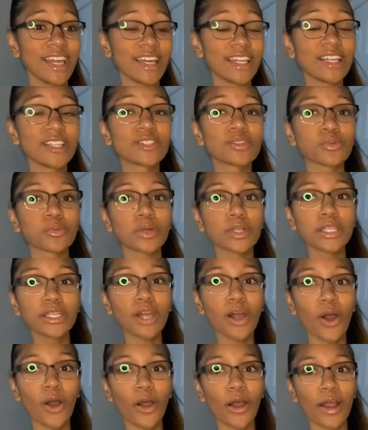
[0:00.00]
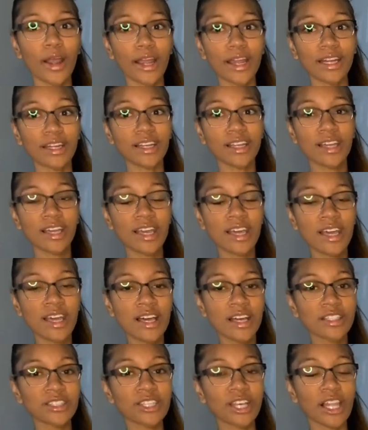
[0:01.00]
and it's really hard
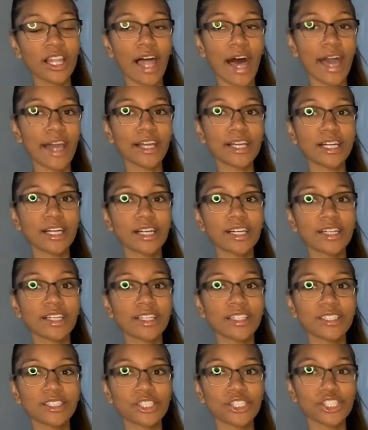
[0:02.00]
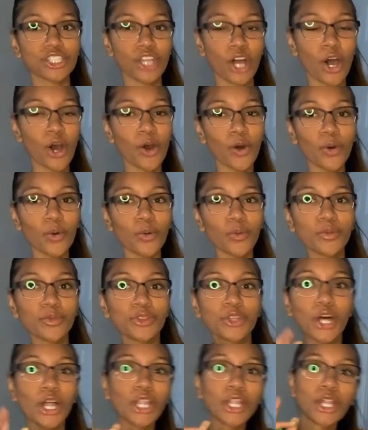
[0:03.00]
to like show
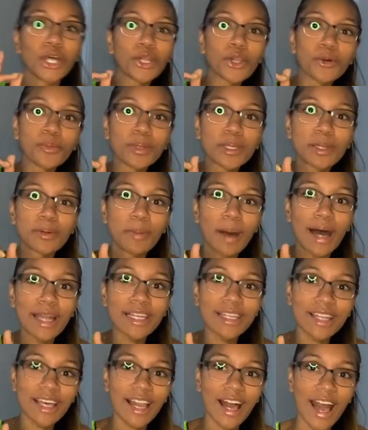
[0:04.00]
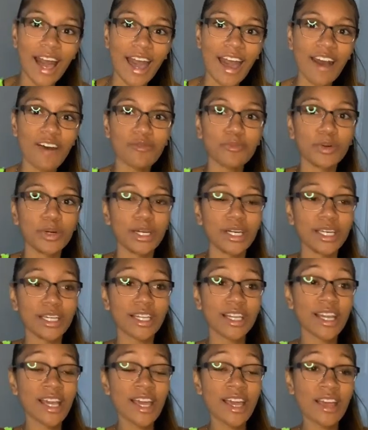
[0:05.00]
the little bit of body that I have,
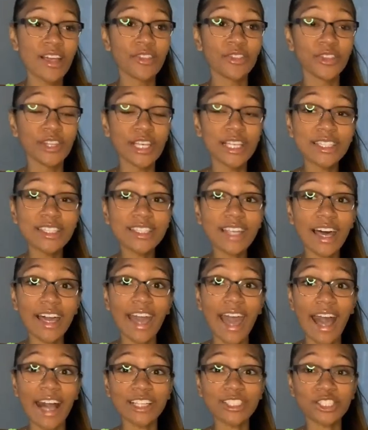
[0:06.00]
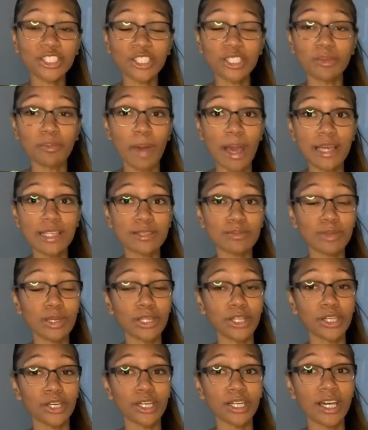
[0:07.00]
but this like actually makes me
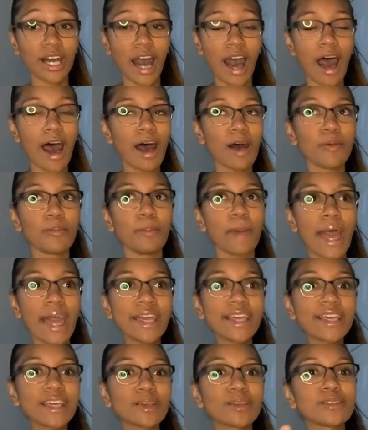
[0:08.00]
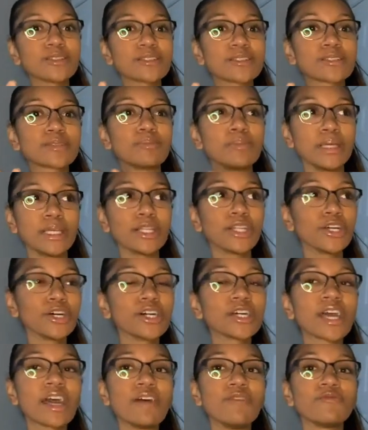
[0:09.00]
look I makes me
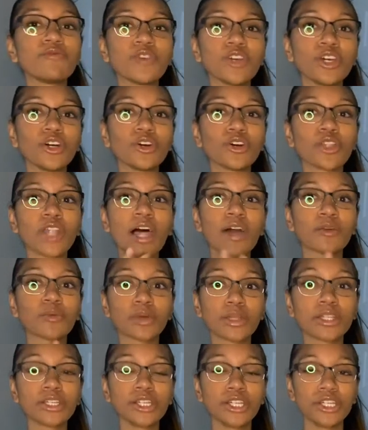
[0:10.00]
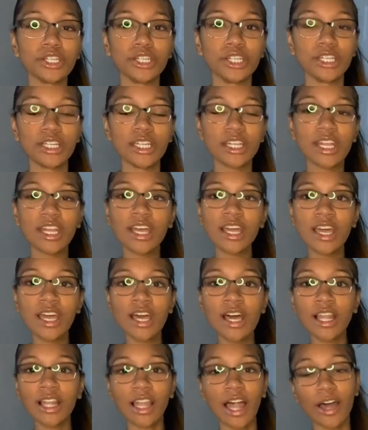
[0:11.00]
look and feel like really good
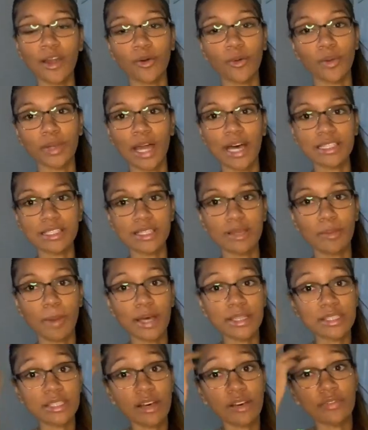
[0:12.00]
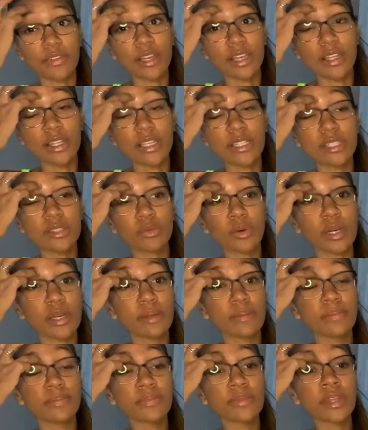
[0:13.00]
like when I see myself in this
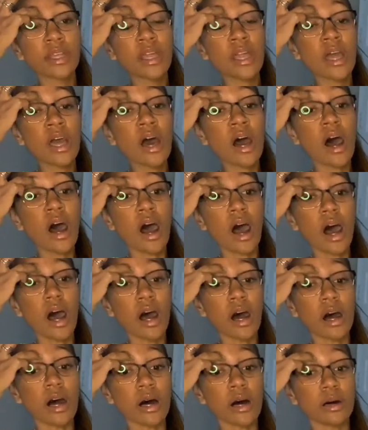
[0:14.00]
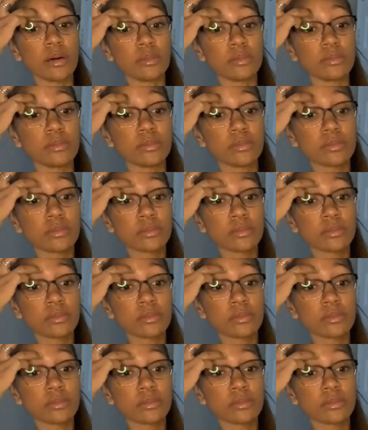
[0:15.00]
one. Um